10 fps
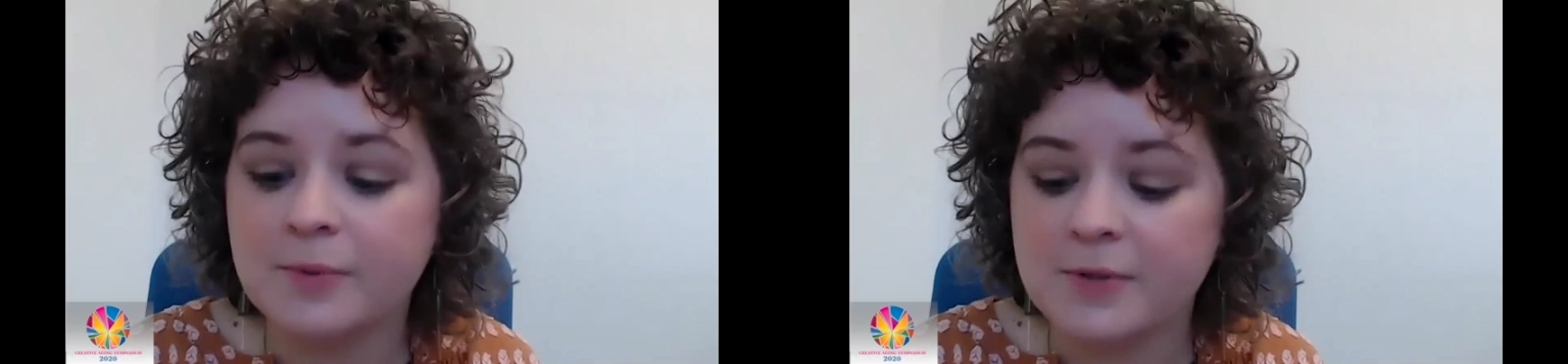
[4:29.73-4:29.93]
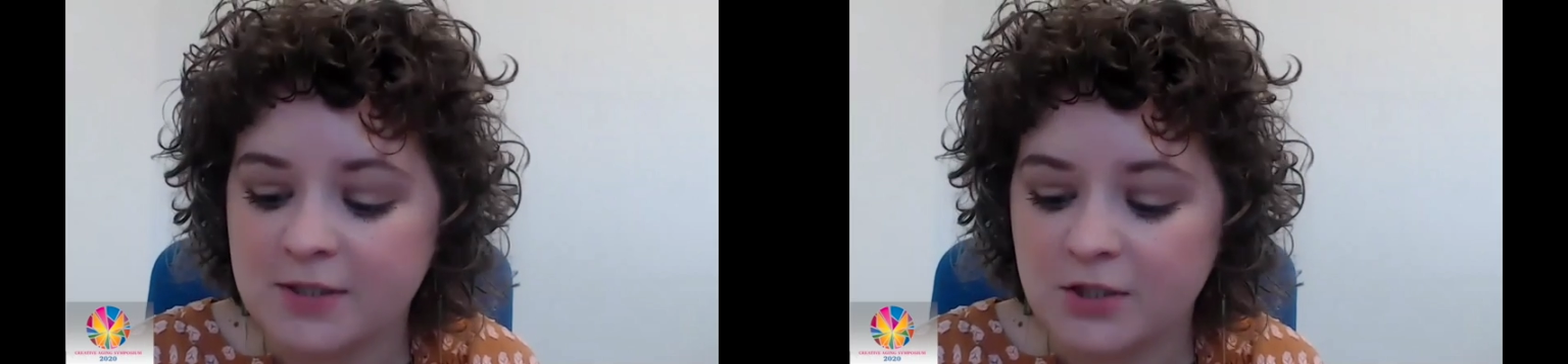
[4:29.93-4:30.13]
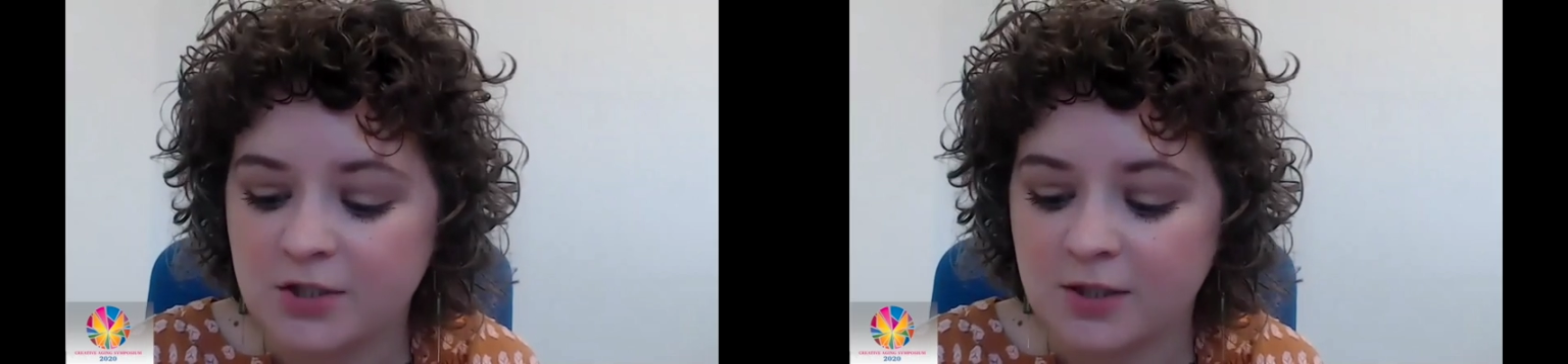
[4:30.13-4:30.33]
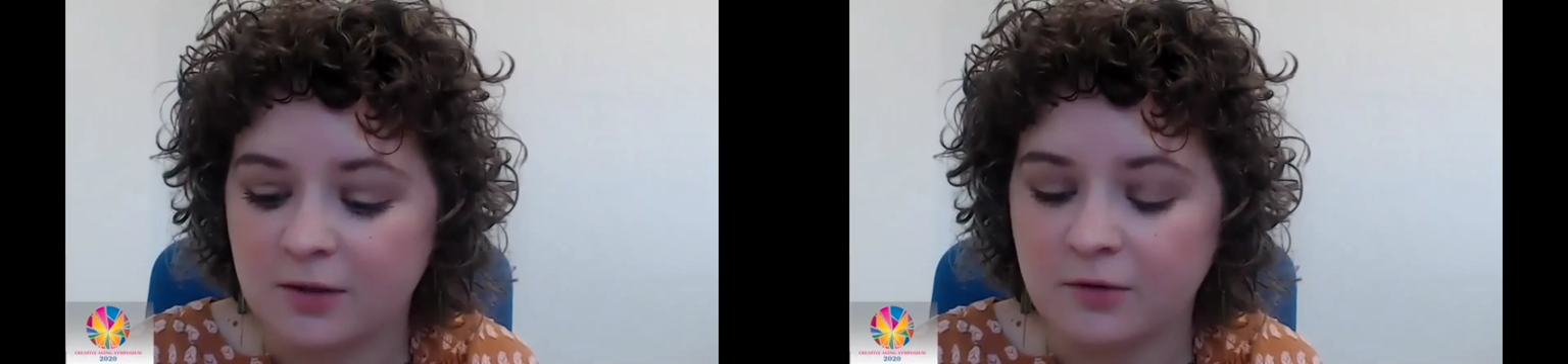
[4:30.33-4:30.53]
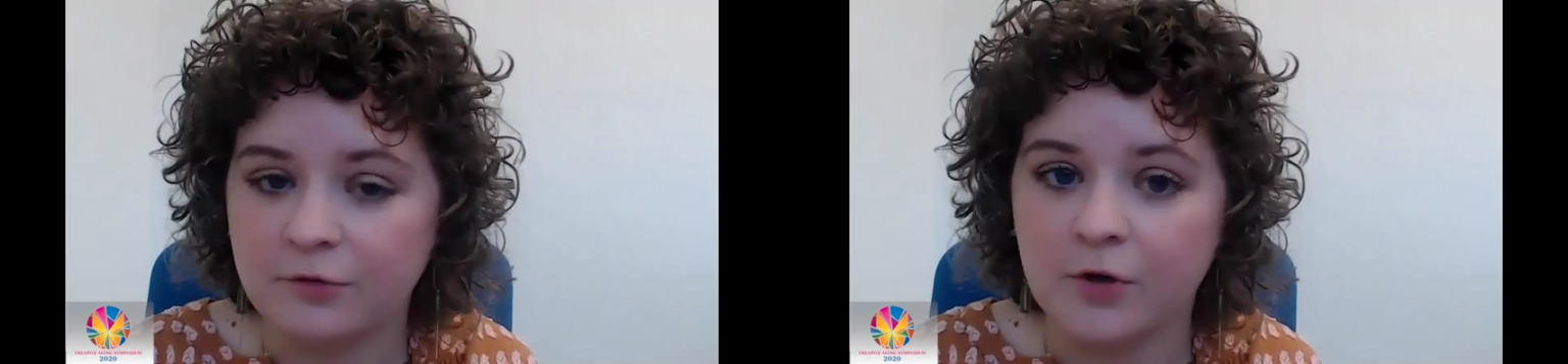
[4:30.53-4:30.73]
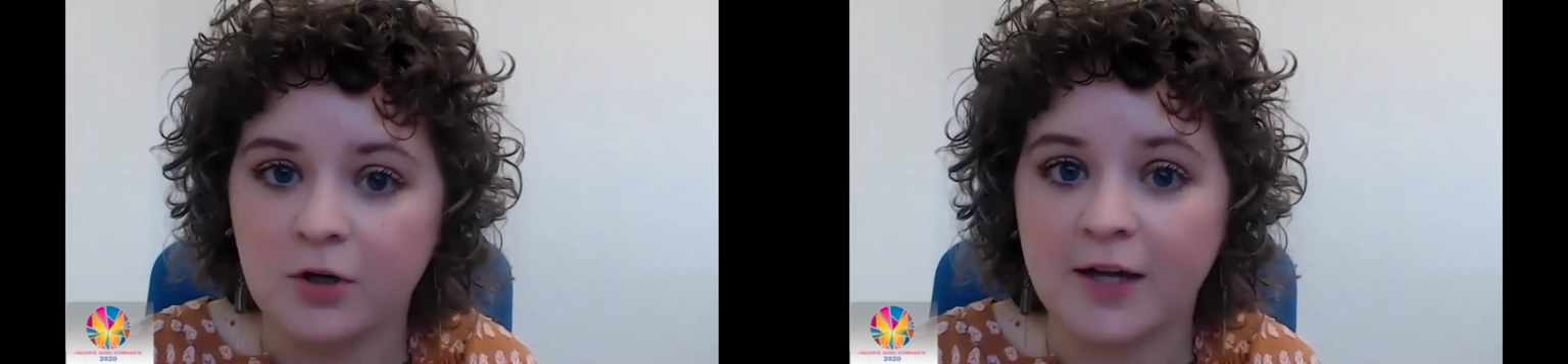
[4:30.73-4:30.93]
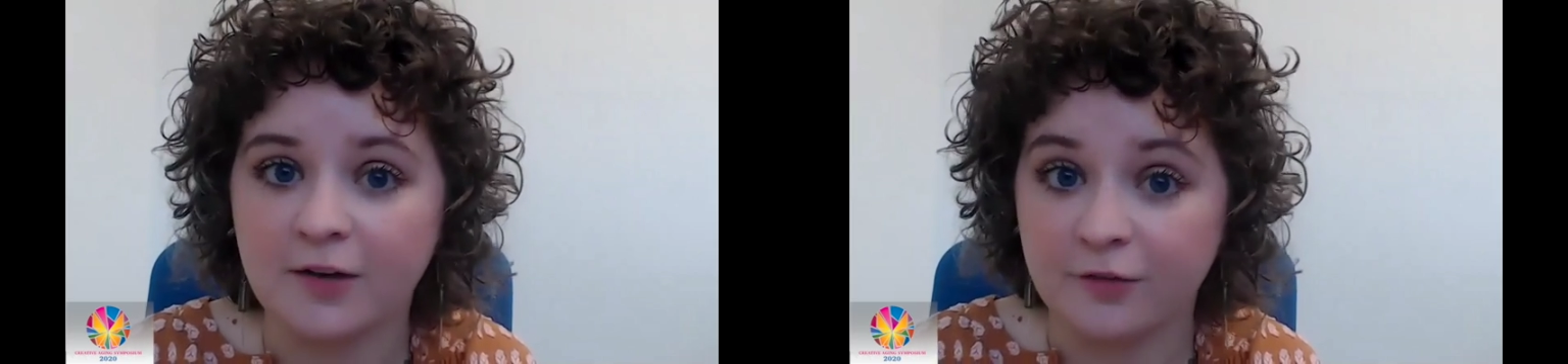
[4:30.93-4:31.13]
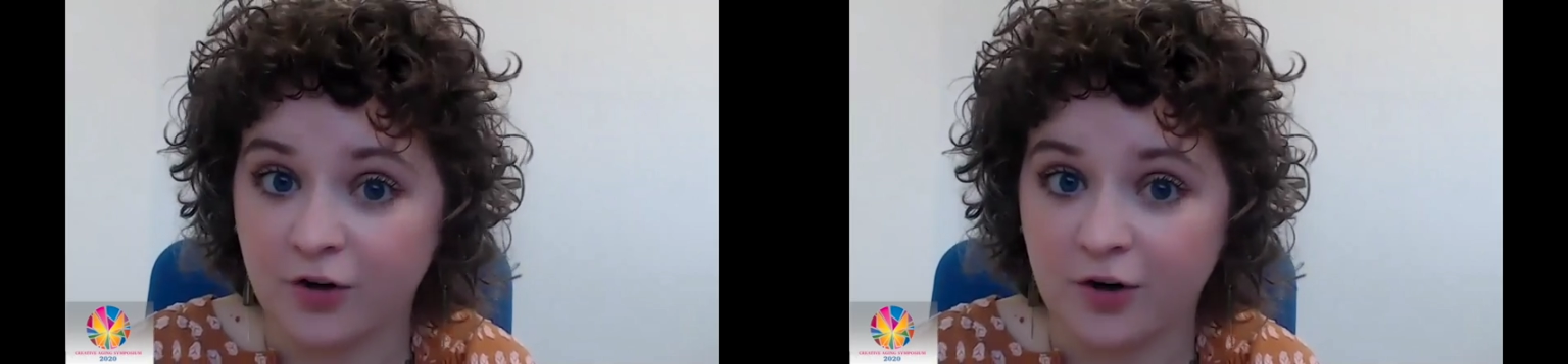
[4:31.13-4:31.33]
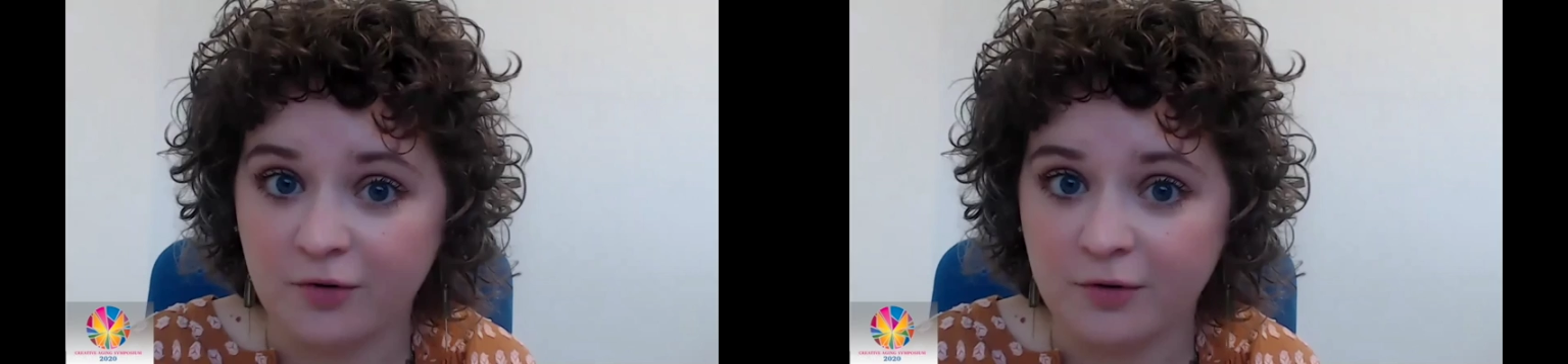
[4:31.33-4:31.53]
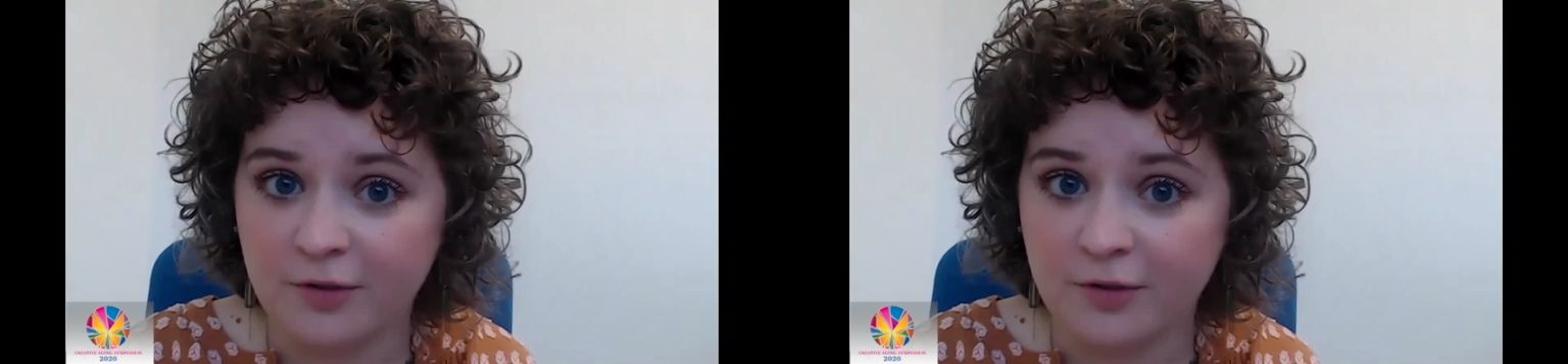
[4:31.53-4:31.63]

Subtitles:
position for creative growth?